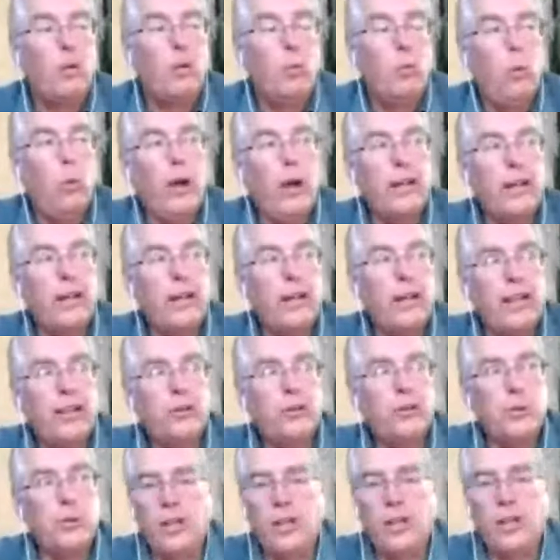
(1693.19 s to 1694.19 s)
what
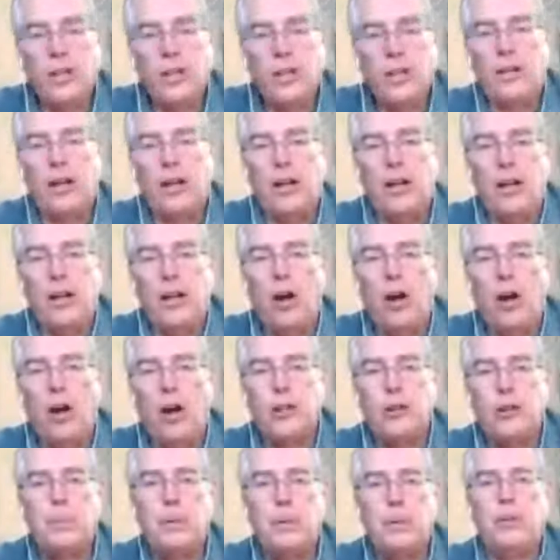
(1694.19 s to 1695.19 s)
advice would you give uh,
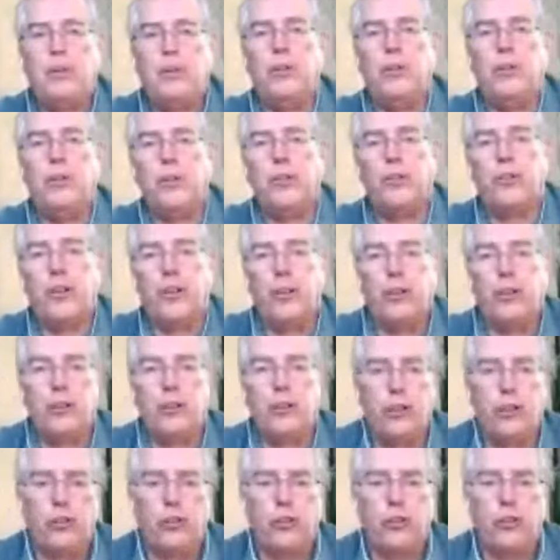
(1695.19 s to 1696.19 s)
entrepreneurs that are
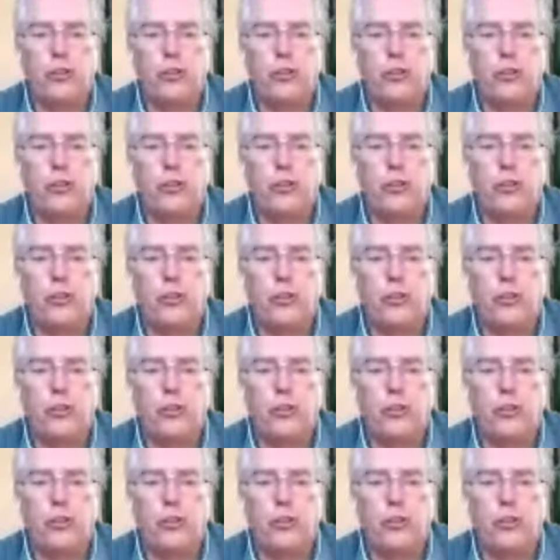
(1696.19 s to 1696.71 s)
just starting?